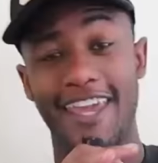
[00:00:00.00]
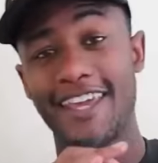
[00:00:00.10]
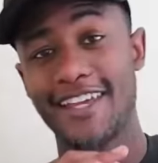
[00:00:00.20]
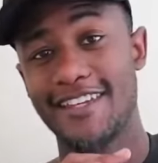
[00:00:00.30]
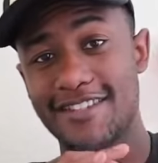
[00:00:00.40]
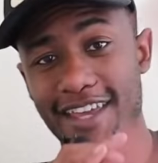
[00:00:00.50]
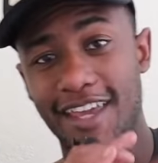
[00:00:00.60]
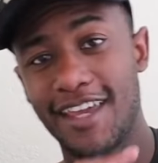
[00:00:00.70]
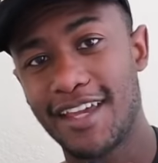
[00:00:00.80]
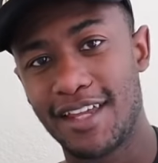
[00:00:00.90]
And
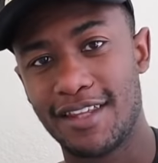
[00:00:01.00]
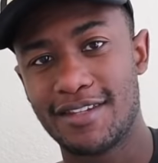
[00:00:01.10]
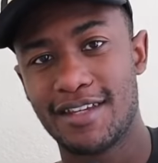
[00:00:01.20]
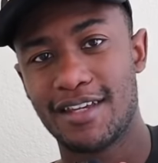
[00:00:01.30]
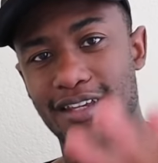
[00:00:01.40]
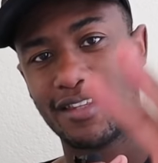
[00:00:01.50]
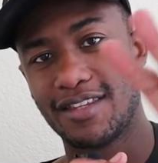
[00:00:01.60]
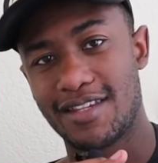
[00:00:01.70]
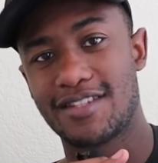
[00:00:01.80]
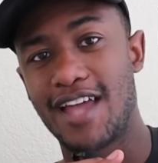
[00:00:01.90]

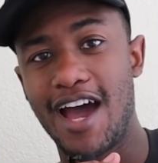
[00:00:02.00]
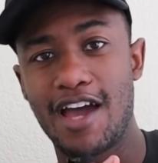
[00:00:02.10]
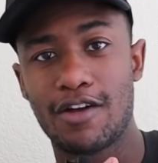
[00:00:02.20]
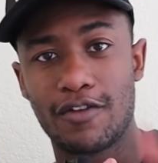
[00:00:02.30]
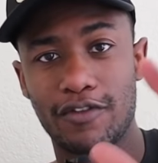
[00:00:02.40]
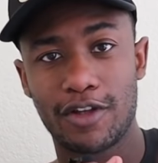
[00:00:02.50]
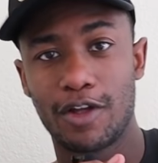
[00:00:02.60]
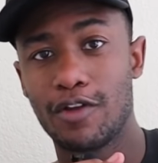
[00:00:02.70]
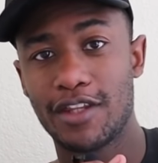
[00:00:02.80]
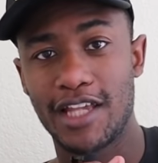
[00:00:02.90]
the style of
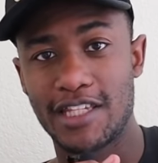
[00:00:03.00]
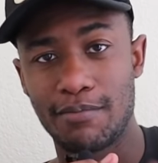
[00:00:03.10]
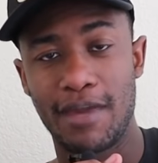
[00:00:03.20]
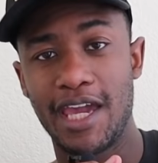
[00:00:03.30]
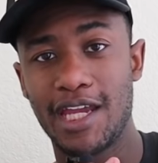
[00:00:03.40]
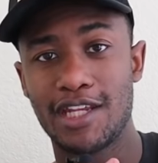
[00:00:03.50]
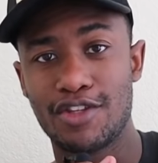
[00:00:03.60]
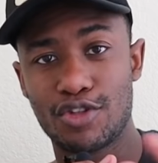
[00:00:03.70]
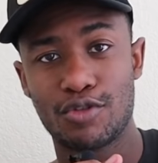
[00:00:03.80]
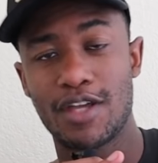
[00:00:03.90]
clothing that's made
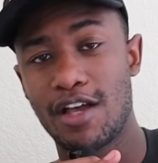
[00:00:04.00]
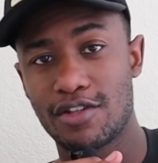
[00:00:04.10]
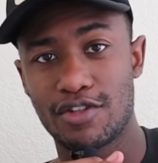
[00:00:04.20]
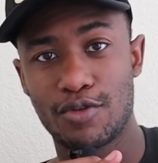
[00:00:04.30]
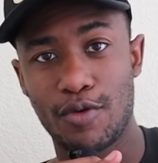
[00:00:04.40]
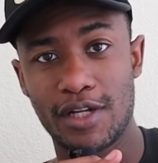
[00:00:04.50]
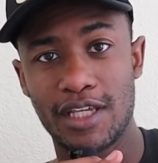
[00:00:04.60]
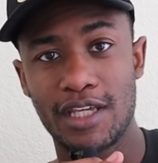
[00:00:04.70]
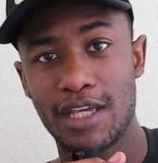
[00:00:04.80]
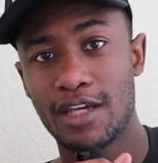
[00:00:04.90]
in
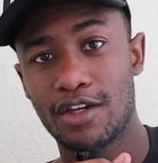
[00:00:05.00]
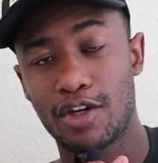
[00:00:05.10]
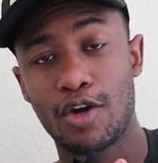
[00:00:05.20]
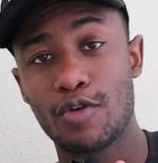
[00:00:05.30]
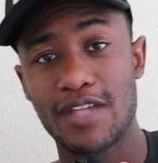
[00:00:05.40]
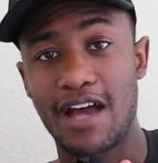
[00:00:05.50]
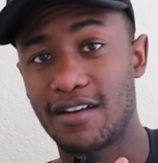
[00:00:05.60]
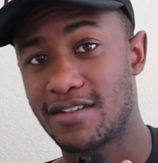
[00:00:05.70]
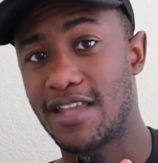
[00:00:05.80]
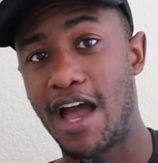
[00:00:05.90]
2020 goes out
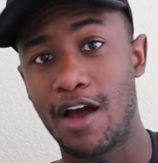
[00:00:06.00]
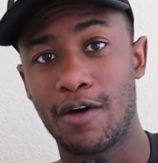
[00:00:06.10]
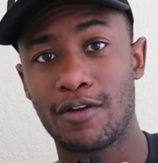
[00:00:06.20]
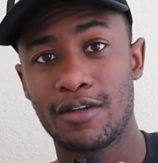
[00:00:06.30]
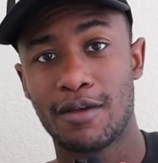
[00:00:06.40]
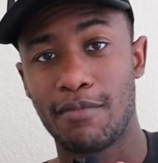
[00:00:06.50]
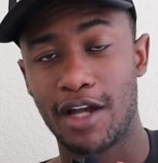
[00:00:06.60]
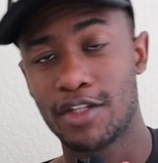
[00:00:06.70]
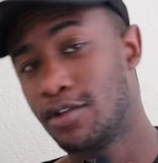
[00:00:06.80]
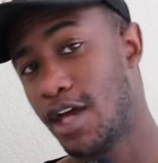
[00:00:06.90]
of style
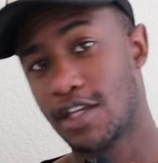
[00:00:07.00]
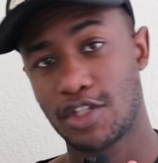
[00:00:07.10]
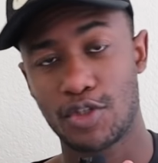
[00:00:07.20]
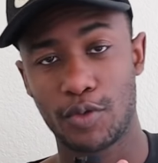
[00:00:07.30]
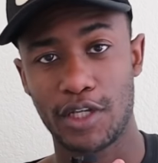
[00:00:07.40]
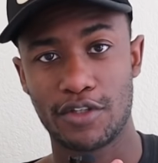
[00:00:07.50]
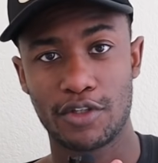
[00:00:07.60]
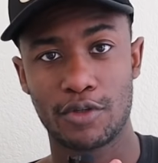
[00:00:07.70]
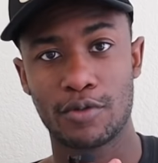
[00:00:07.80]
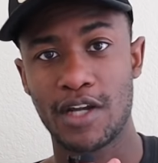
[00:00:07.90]
by
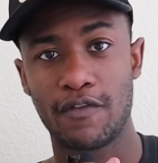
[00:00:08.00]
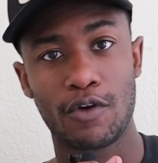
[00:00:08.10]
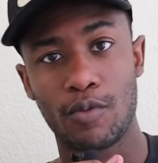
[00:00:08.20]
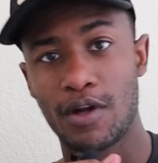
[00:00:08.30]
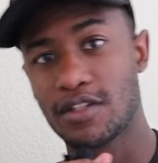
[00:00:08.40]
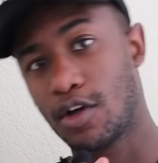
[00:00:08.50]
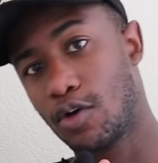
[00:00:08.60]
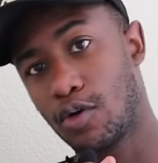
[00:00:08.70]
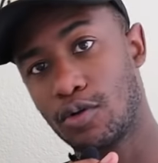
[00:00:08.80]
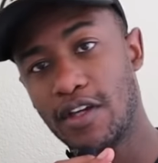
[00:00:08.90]
2022, and everyone wants a
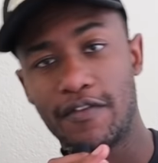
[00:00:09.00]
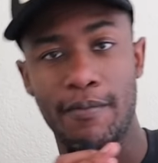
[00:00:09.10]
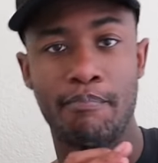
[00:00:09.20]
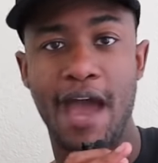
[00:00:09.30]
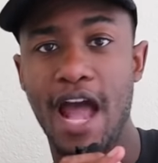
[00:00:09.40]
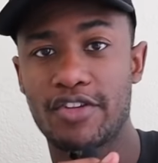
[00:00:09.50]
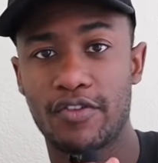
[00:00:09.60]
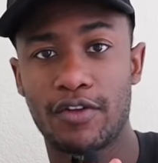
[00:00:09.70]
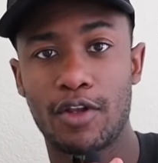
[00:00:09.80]
whole different batch of